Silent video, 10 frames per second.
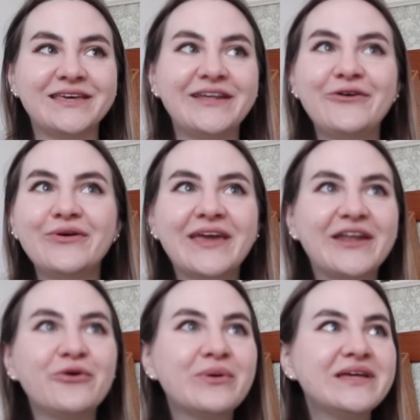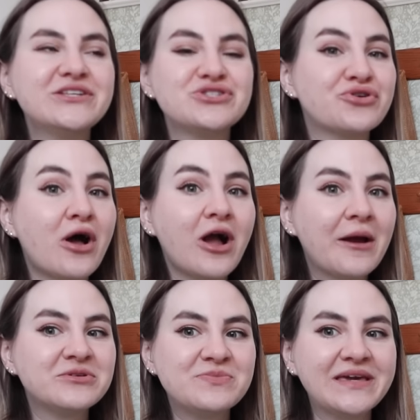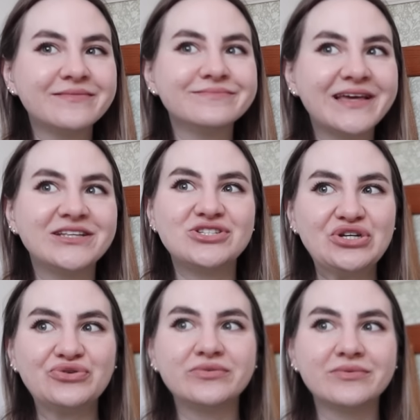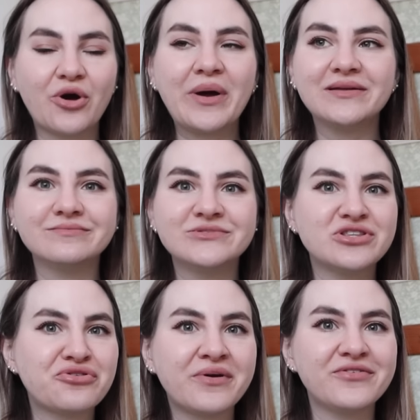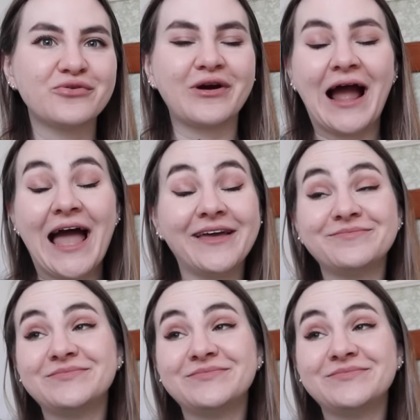You know, kiddo really strong-armed me into going to the thrift store. I